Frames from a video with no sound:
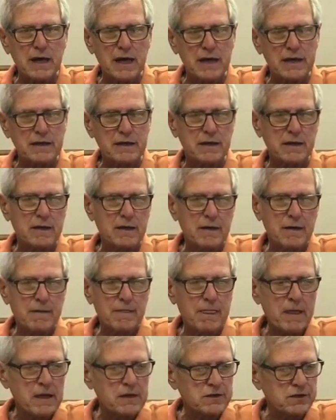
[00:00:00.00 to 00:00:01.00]
I
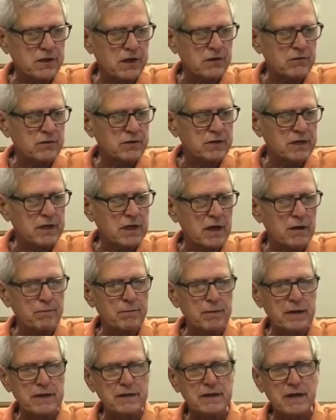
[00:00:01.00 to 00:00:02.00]
shared with the
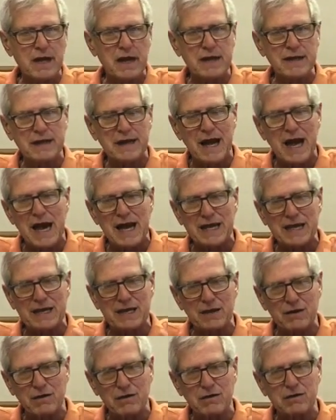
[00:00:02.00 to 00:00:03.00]
company that I
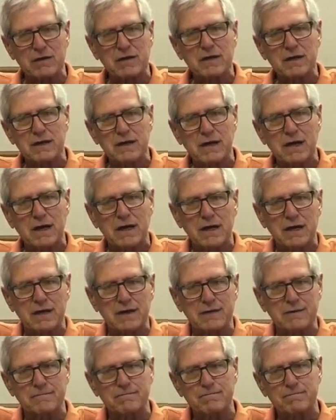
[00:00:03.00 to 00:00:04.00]
hear
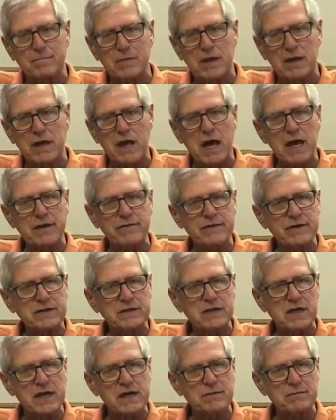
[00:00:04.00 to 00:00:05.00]
a lot of
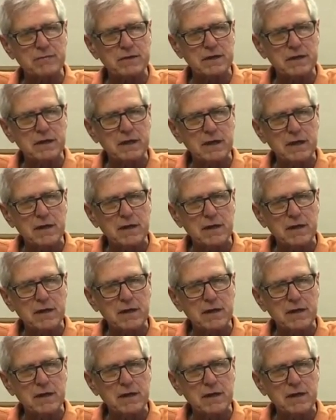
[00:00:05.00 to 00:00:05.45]
excitement.